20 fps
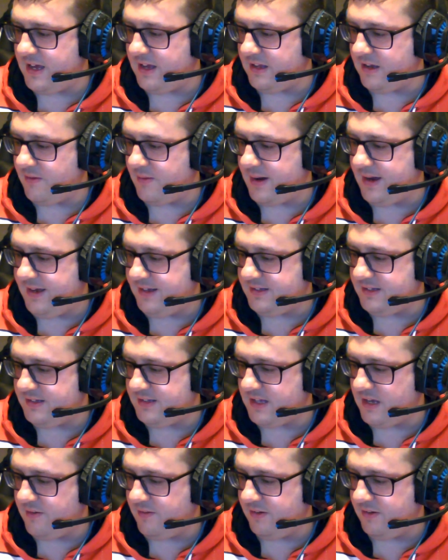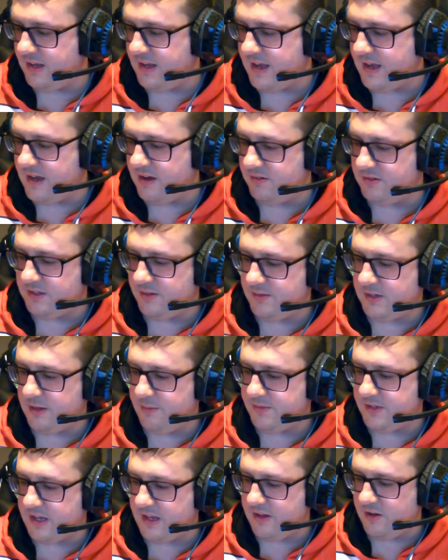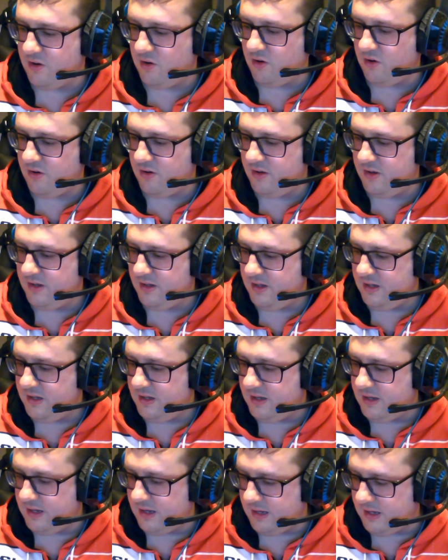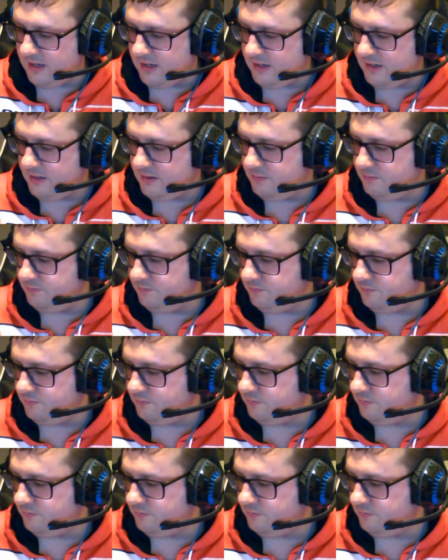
and Oasis they're on the now. Sometimes they're not. Um,